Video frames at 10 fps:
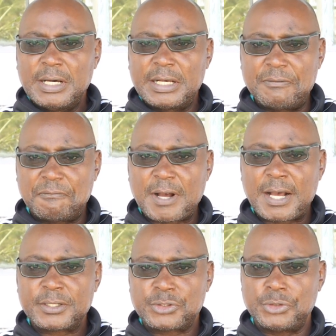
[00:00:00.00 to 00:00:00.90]

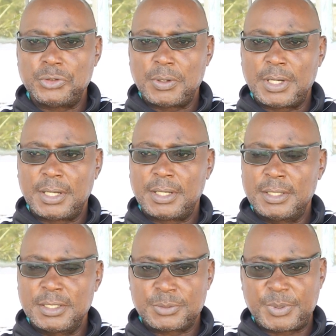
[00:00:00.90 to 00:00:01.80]
refer to your
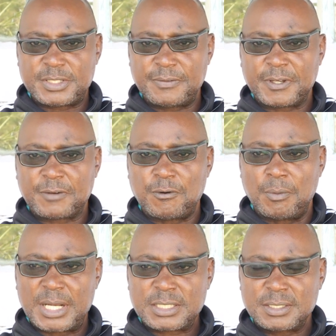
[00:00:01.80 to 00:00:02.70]
specific
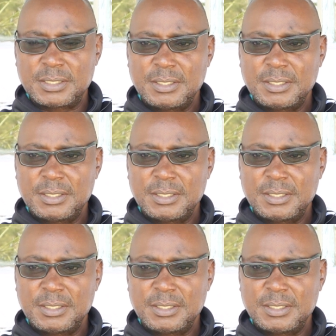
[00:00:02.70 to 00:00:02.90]
format.